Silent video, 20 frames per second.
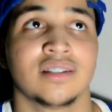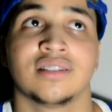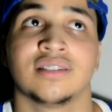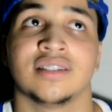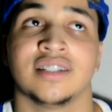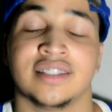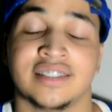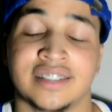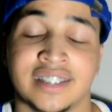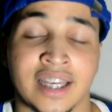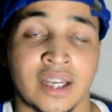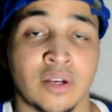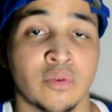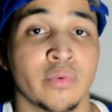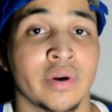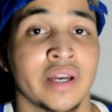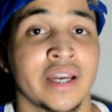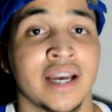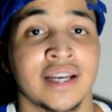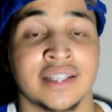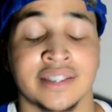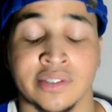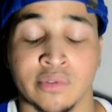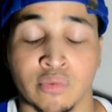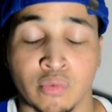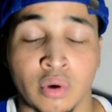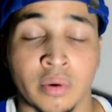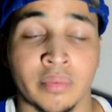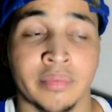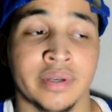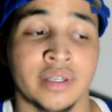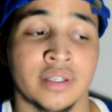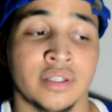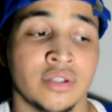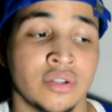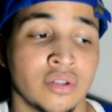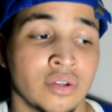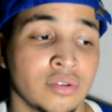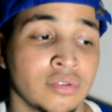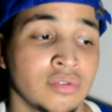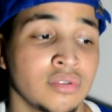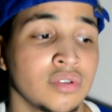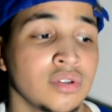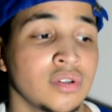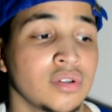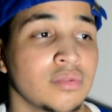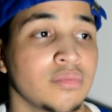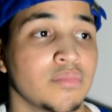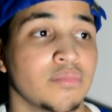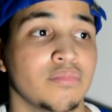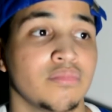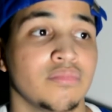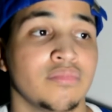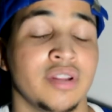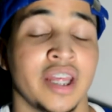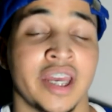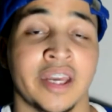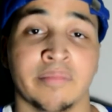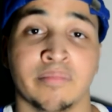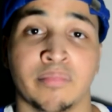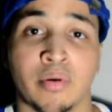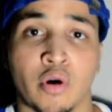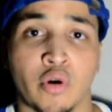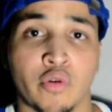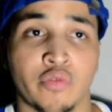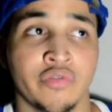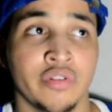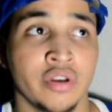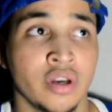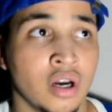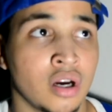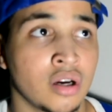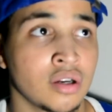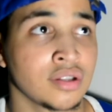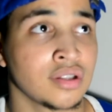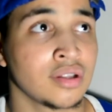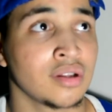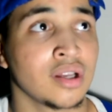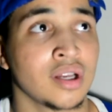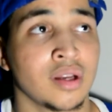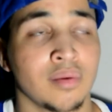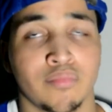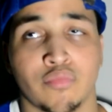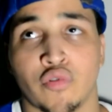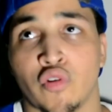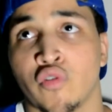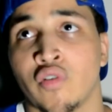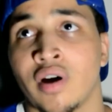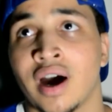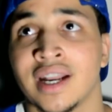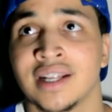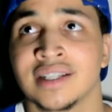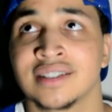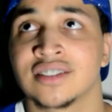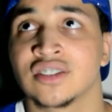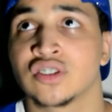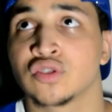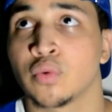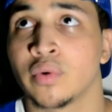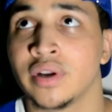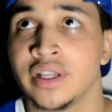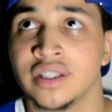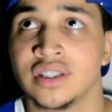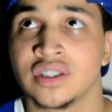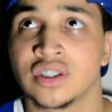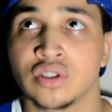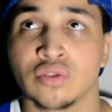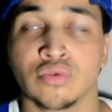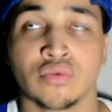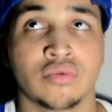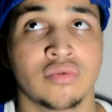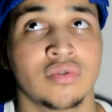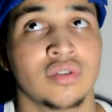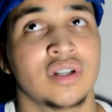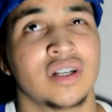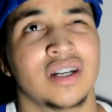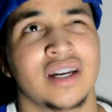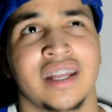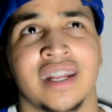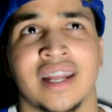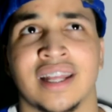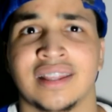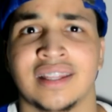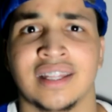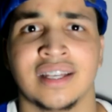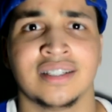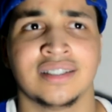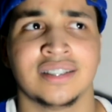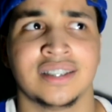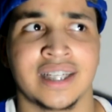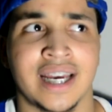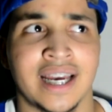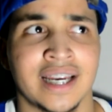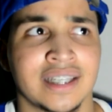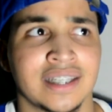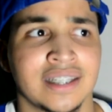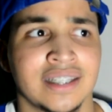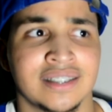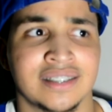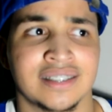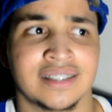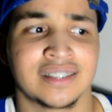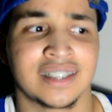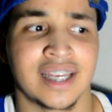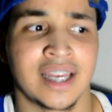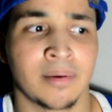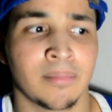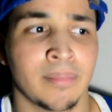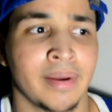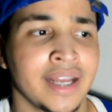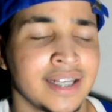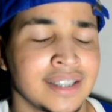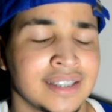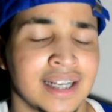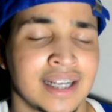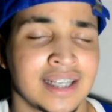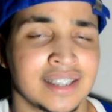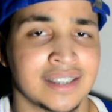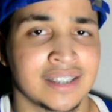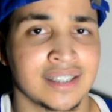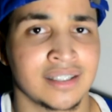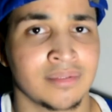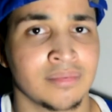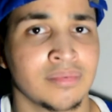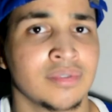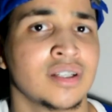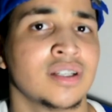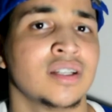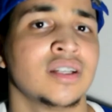the same way as a woman, you know. They both young. Brawadis is 22. And I think Jackie is the same age as him.